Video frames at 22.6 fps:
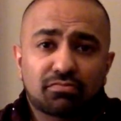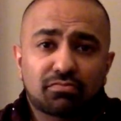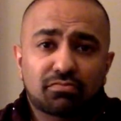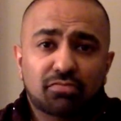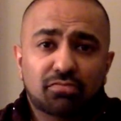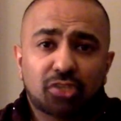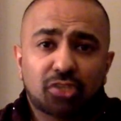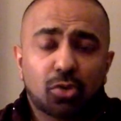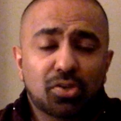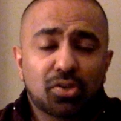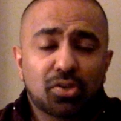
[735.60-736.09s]

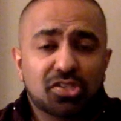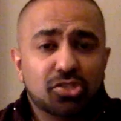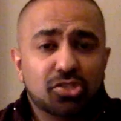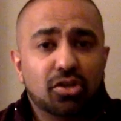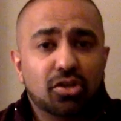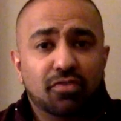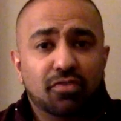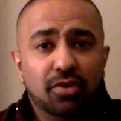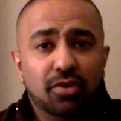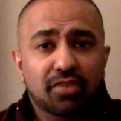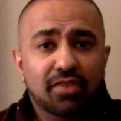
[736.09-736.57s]
go into
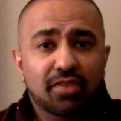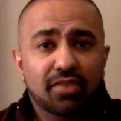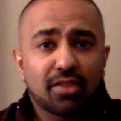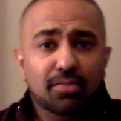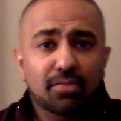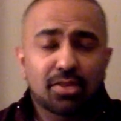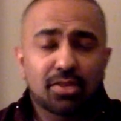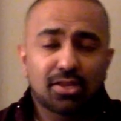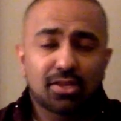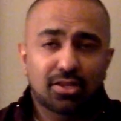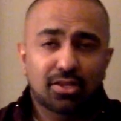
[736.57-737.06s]
software
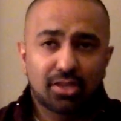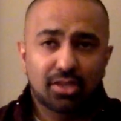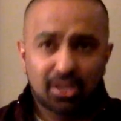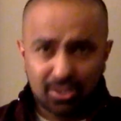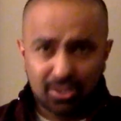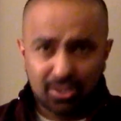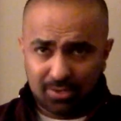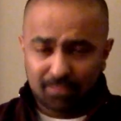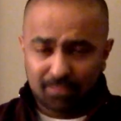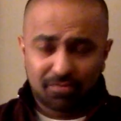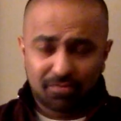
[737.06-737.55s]
development,
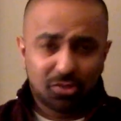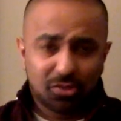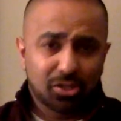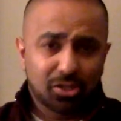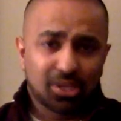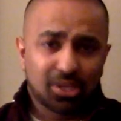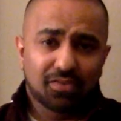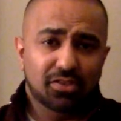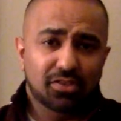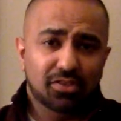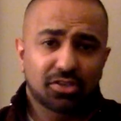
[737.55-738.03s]
you can
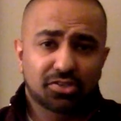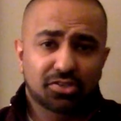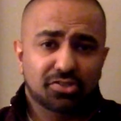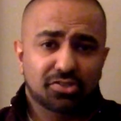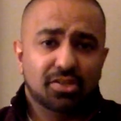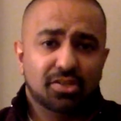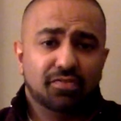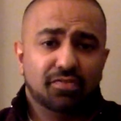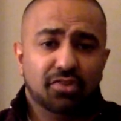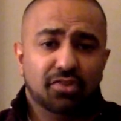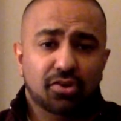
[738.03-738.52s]
even learn the
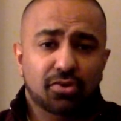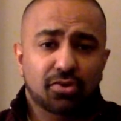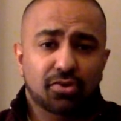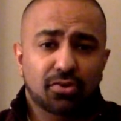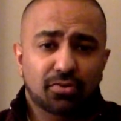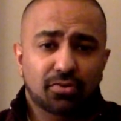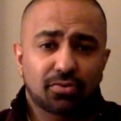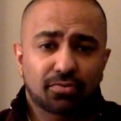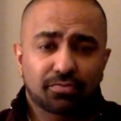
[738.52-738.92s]
stuff on your own.